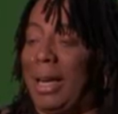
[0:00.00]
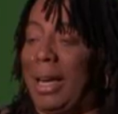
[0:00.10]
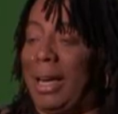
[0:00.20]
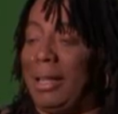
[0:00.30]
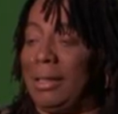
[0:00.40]

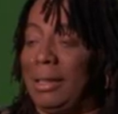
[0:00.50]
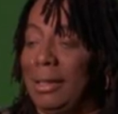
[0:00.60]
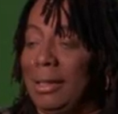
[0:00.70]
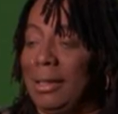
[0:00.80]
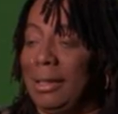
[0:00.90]
eyes.
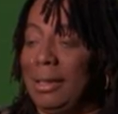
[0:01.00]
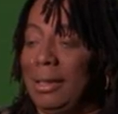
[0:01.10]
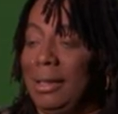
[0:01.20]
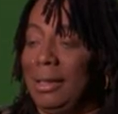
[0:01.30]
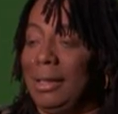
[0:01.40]

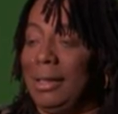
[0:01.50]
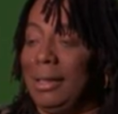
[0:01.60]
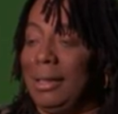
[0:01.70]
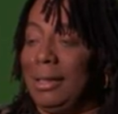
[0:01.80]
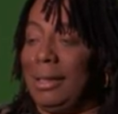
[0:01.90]

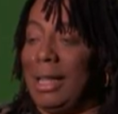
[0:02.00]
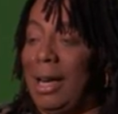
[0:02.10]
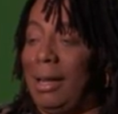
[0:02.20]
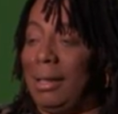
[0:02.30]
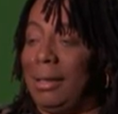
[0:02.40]

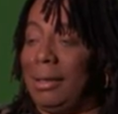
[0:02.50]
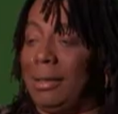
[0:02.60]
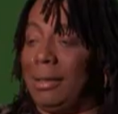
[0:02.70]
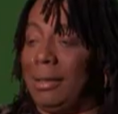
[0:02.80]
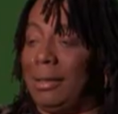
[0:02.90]
Now,
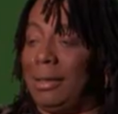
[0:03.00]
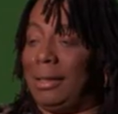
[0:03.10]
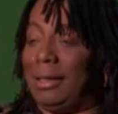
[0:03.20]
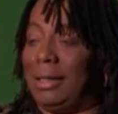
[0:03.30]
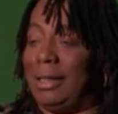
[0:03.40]

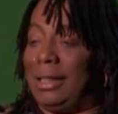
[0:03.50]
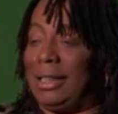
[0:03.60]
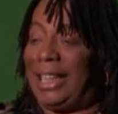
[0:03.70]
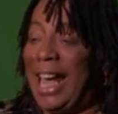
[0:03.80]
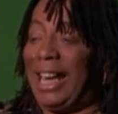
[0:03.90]

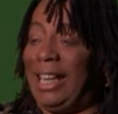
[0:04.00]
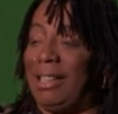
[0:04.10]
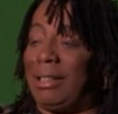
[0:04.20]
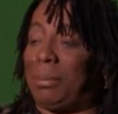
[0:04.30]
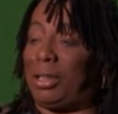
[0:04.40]
that
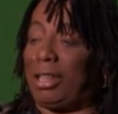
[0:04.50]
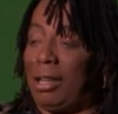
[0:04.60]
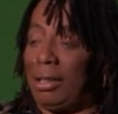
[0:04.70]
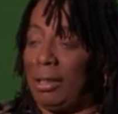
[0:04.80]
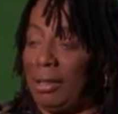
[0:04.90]
is
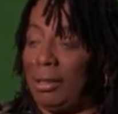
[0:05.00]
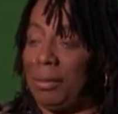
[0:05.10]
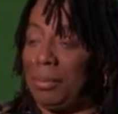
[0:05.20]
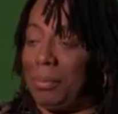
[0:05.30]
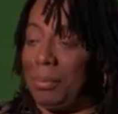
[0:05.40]
absurd.
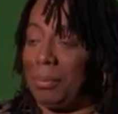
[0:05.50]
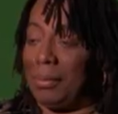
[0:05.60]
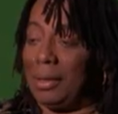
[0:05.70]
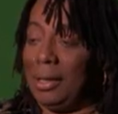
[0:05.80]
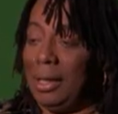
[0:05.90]

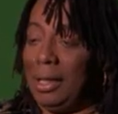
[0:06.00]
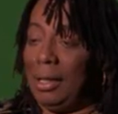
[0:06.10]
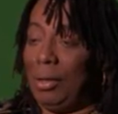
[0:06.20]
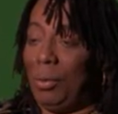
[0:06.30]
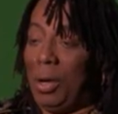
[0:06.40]

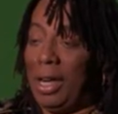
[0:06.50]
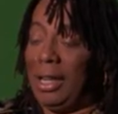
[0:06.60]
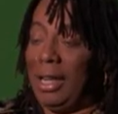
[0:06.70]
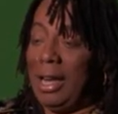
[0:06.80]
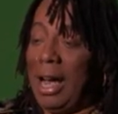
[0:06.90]

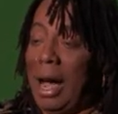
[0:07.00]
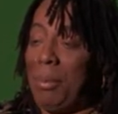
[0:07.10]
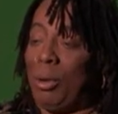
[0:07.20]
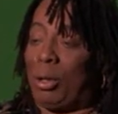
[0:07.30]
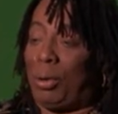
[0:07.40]
What?
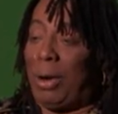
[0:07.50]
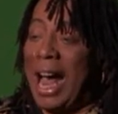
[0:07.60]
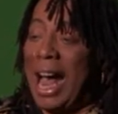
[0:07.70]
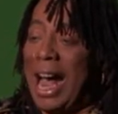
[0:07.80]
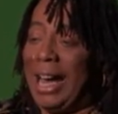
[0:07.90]
I'm gonna
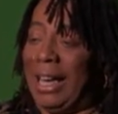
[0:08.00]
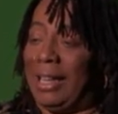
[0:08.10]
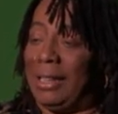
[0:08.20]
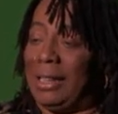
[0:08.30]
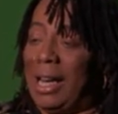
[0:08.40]
cry.
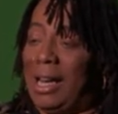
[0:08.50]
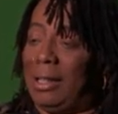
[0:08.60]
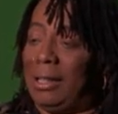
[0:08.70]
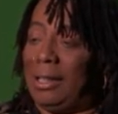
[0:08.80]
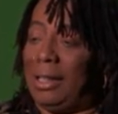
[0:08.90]

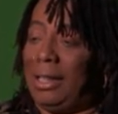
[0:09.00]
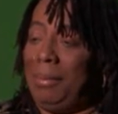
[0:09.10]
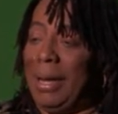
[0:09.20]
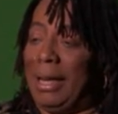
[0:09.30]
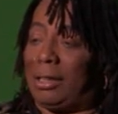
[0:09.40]
Now, he
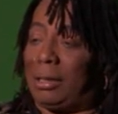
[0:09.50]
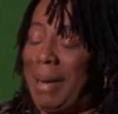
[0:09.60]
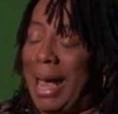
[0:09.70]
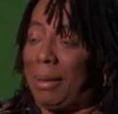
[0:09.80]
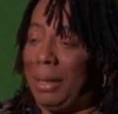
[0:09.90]
may have
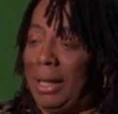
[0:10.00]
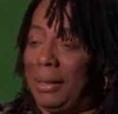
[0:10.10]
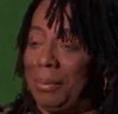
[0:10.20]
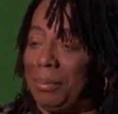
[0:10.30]
smacked me,